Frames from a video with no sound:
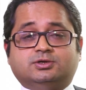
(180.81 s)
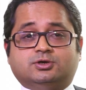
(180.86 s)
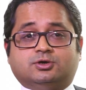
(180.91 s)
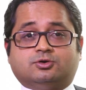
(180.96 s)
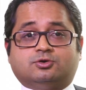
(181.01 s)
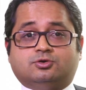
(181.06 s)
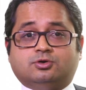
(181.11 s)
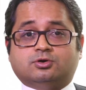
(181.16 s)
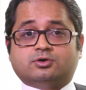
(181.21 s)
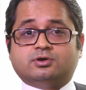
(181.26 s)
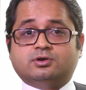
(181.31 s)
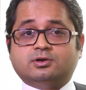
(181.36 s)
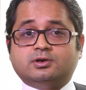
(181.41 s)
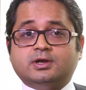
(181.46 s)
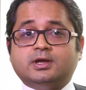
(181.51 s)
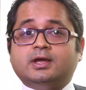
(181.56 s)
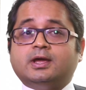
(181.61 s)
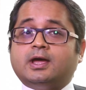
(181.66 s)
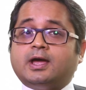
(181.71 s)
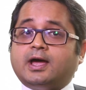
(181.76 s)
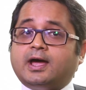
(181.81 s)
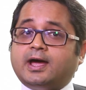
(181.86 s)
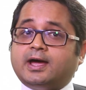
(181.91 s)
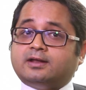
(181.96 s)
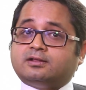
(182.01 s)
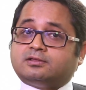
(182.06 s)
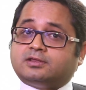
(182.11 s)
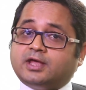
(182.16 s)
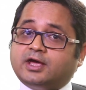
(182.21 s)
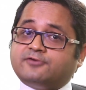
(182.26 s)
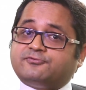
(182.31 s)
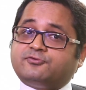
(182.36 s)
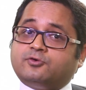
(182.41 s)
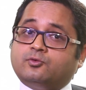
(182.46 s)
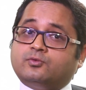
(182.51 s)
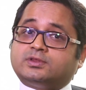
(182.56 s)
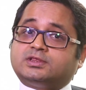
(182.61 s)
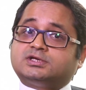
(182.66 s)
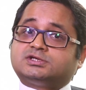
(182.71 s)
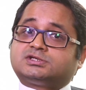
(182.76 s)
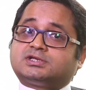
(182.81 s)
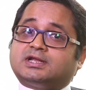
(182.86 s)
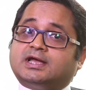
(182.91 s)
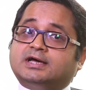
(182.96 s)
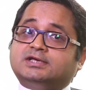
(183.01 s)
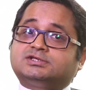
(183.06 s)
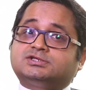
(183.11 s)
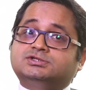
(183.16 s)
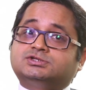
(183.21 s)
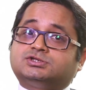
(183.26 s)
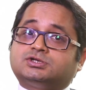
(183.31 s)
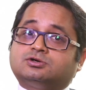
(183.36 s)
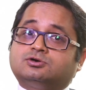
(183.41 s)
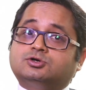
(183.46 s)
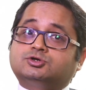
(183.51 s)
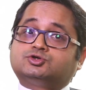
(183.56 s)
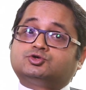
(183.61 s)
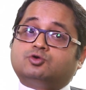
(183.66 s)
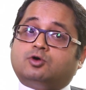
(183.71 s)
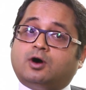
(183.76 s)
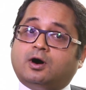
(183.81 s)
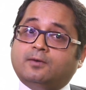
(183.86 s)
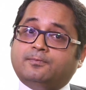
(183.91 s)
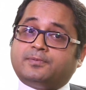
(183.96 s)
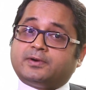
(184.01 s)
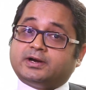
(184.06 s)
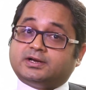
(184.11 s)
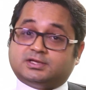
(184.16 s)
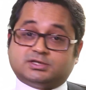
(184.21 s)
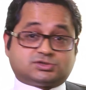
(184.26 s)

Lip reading: you're good, and therefore with this license, you're good to operate.